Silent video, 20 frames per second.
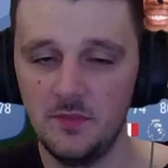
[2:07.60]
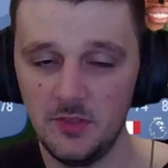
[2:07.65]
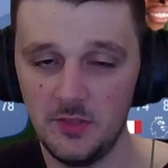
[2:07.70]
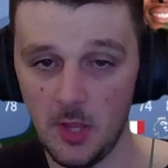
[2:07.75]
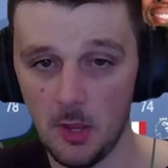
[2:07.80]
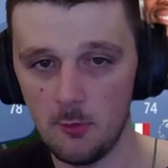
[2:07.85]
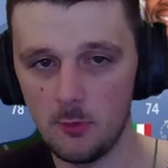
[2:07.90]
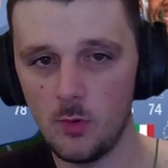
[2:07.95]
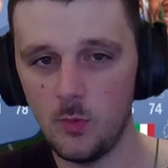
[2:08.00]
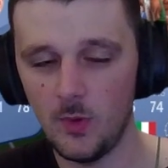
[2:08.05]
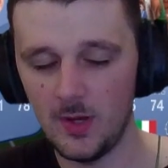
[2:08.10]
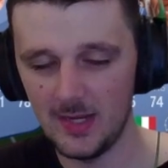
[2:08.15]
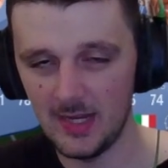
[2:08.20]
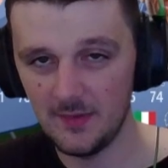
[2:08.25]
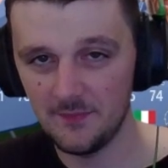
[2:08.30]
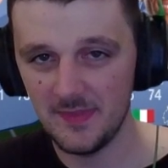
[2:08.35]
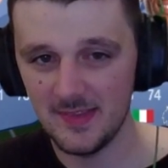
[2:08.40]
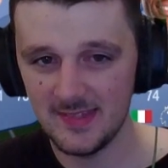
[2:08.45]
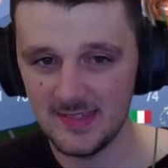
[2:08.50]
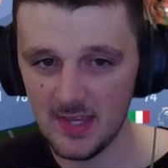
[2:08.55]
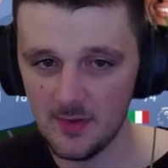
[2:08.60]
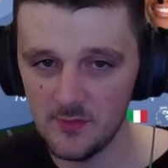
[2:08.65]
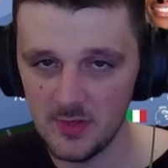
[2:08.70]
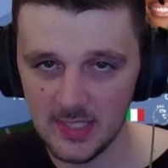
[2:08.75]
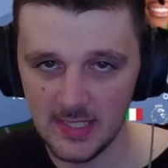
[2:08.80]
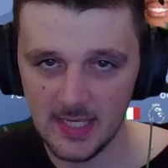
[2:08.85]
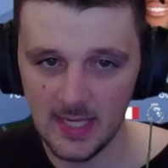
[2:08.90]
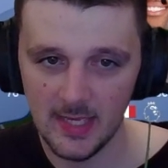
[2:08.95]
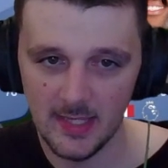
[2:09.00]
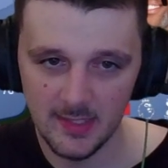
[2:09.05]
you don't quite have the
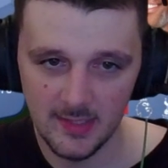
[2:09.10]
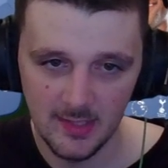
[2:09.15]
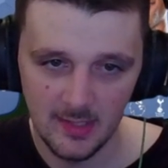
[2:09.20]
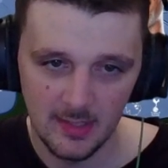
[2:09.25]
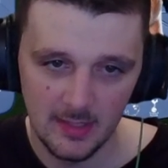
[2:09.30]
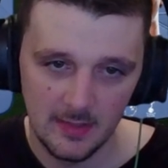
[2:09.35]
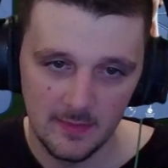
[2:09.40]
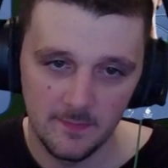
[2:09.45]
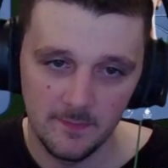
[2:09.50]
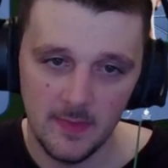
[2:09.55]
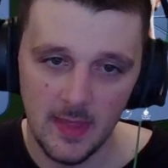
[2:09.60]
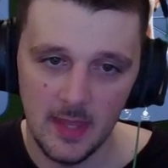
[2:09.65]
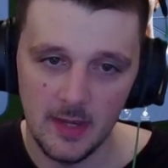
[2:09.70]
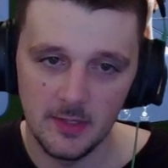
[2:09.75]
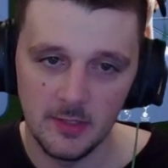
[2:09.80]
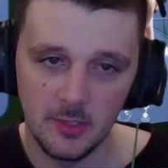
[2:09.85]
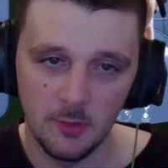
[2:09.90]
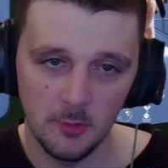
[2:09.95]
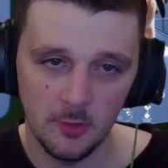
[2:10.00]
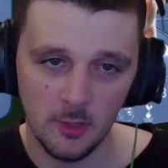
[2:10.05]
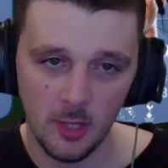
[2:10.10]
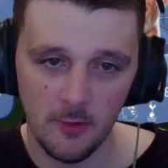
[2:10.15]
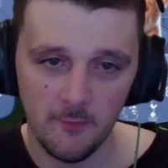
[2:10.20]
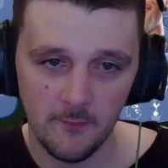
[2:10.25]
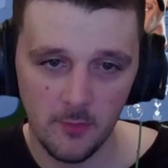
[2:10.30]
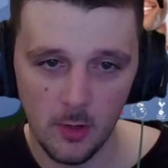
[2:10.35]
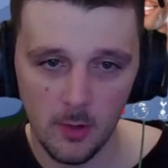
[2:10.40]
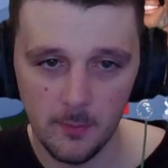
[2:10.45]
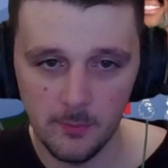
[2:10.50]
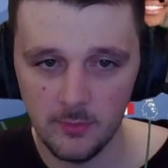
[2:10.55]
70k, then you want to go
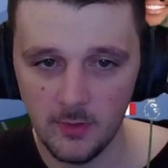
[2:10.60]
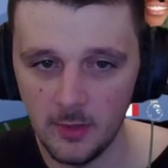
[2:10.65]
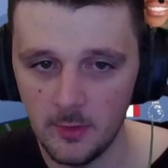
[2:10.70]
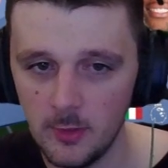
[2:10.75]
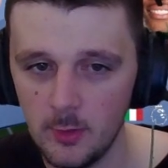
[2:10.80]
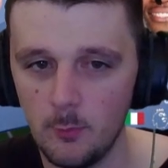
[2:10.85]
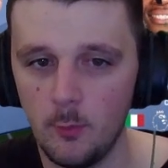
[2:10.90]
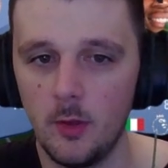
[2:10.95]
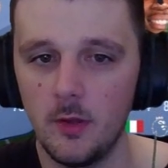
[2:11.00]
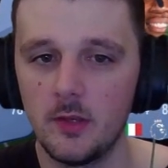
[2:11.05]
for a brand new one,